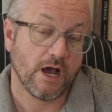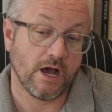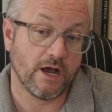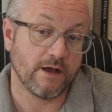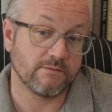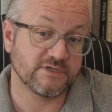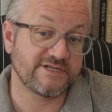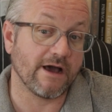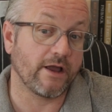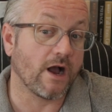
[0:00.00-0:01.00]

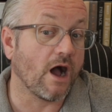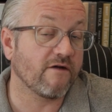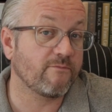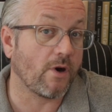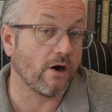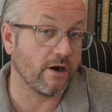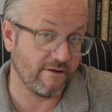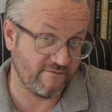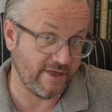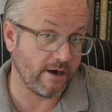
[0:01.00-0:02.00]
selling off part
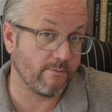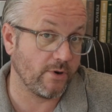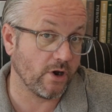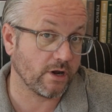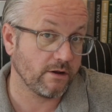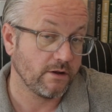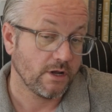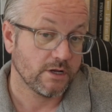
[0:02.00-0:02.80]
of their book.